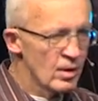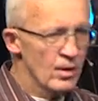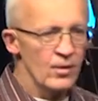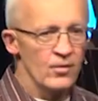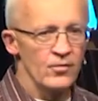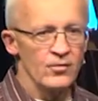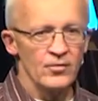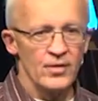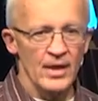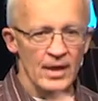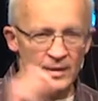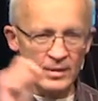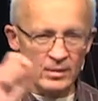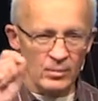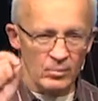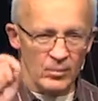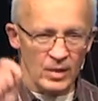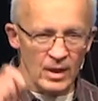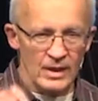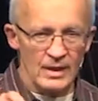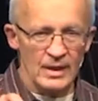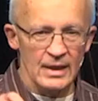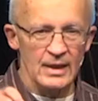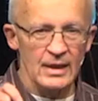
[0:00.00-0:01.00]
than the
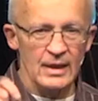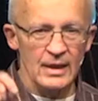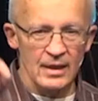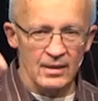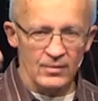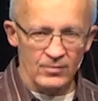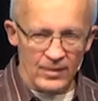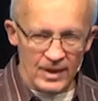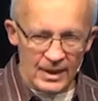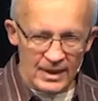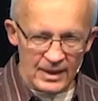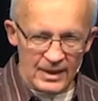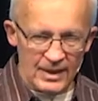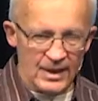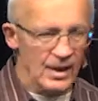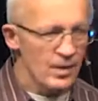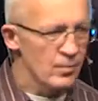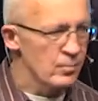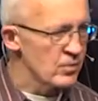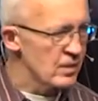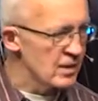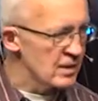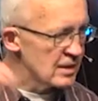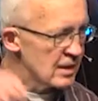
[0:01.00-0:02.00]
money if I'd have
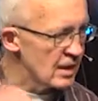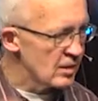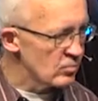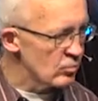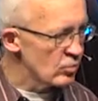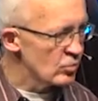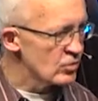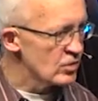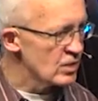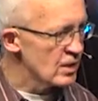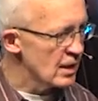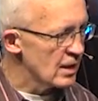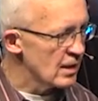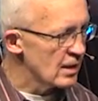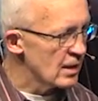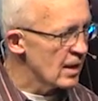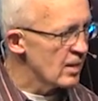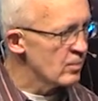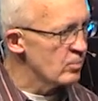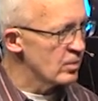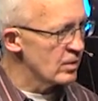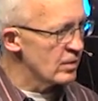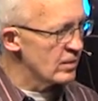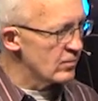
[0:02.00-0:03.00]
kept the 10%. I
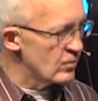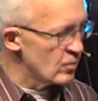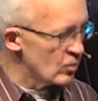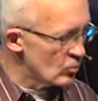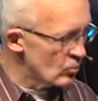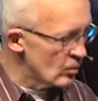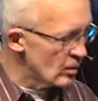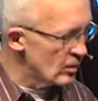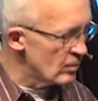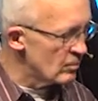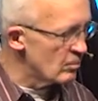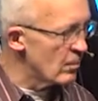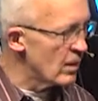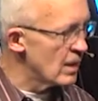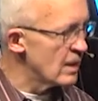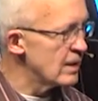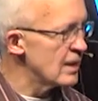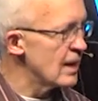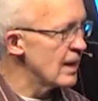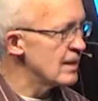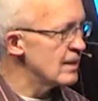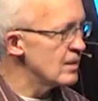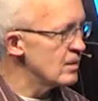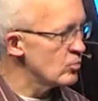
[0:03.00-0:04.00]
believe my
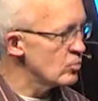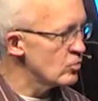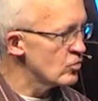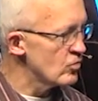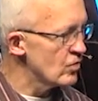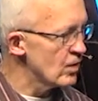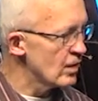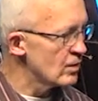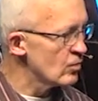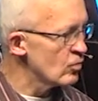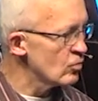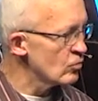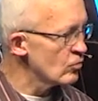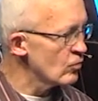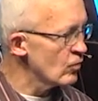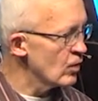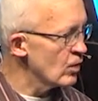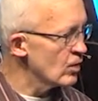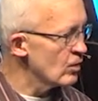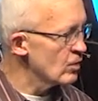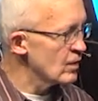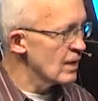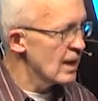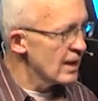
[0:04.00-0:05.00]
90% goes
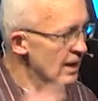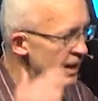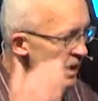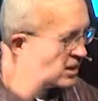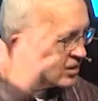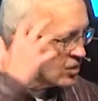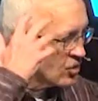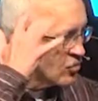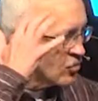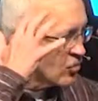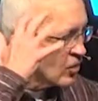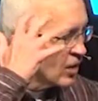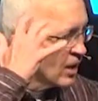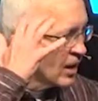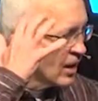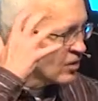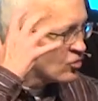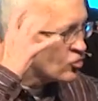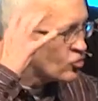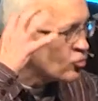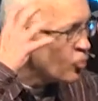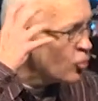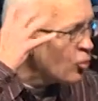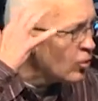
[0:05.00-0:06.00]
farther. And just
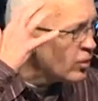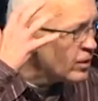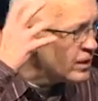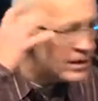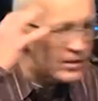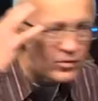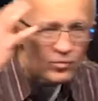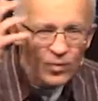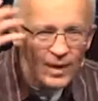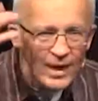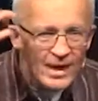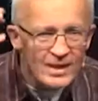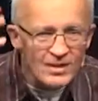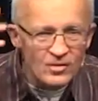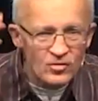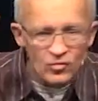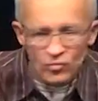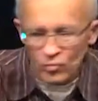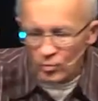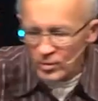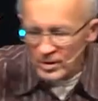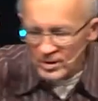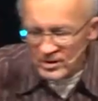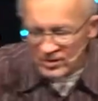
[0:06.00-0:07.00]
stories, right?
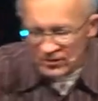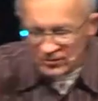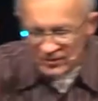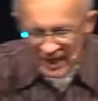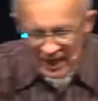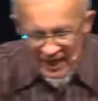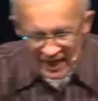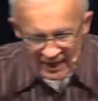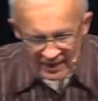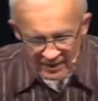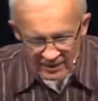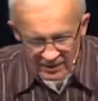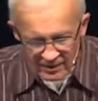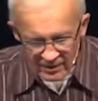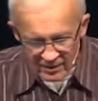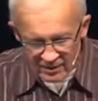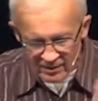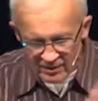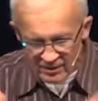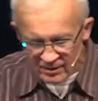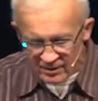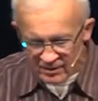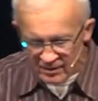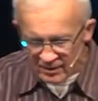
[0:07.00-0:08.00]
Stories of God.
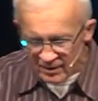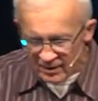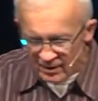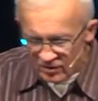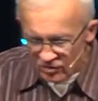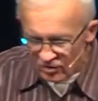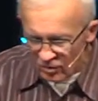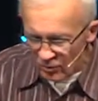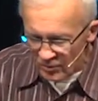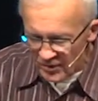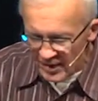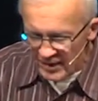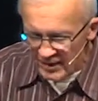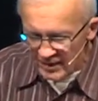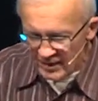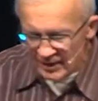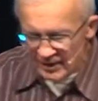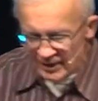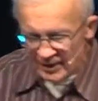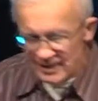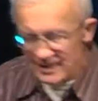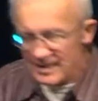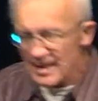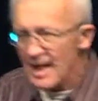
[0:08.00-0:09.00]
So then
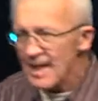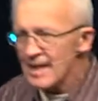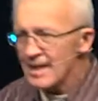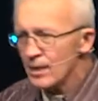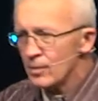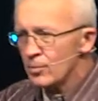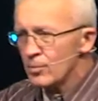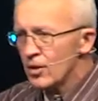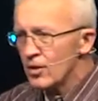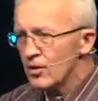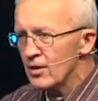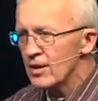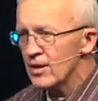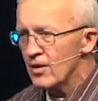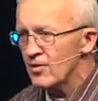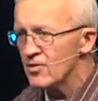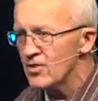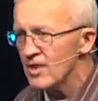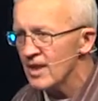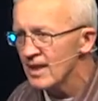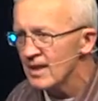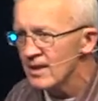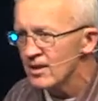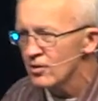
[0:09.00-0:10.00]
Lynn and I get married our
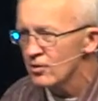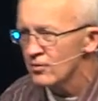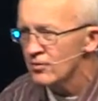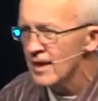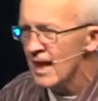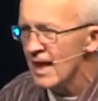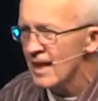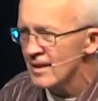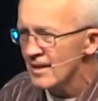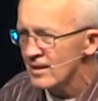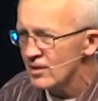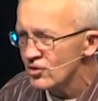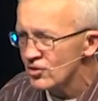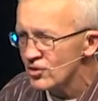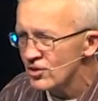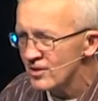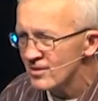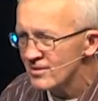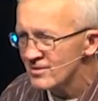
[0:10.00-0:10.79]
second year of college.